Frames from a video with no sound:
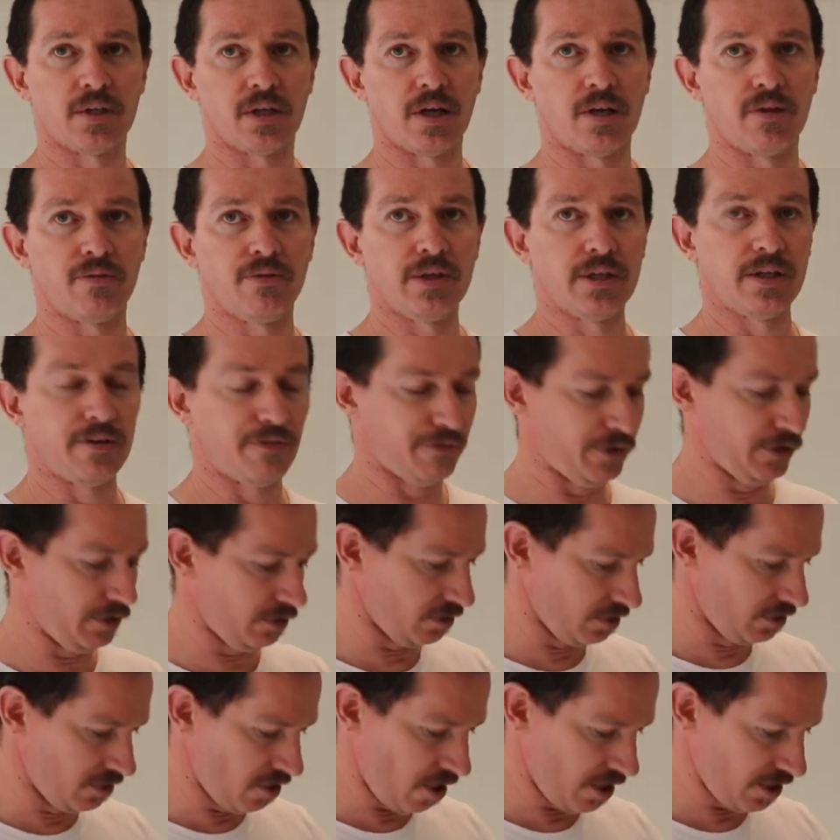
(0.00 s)
It really feels
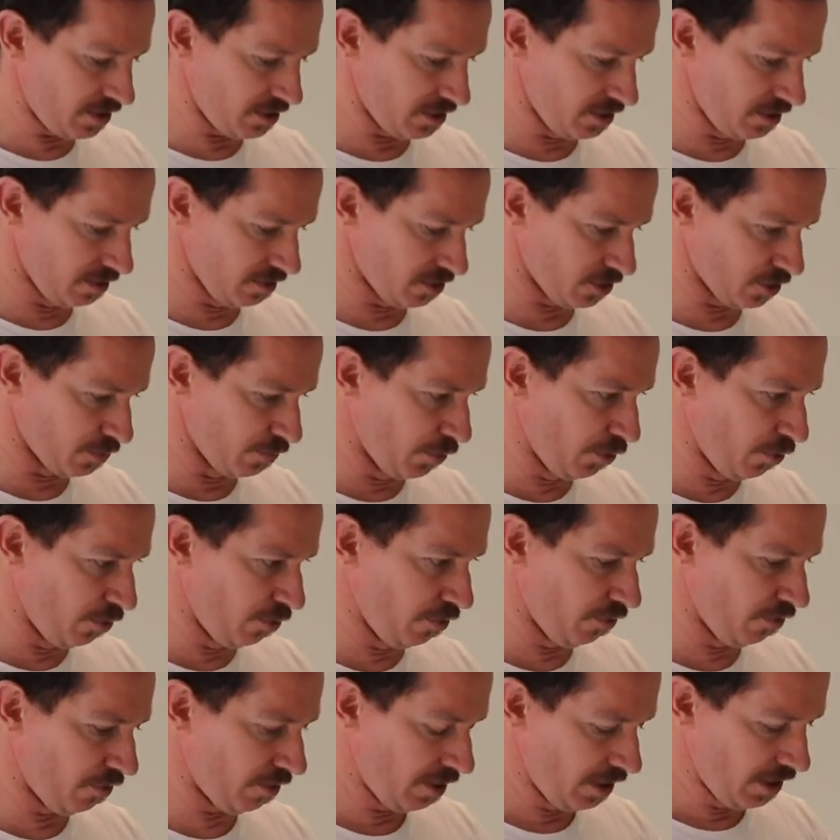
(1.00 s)
nice and
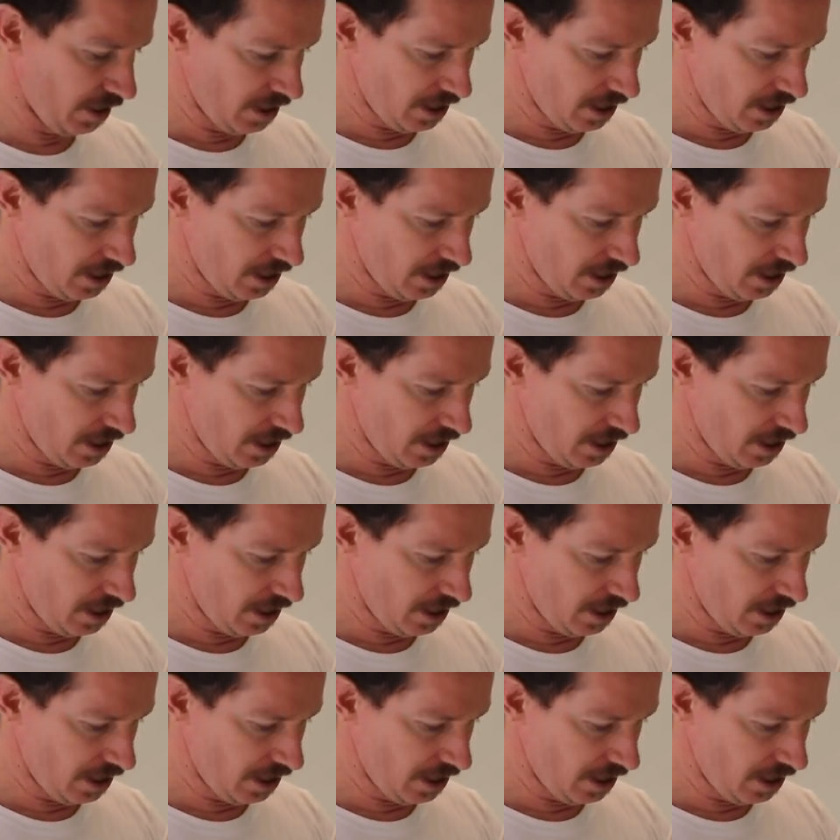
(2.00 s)
smooth.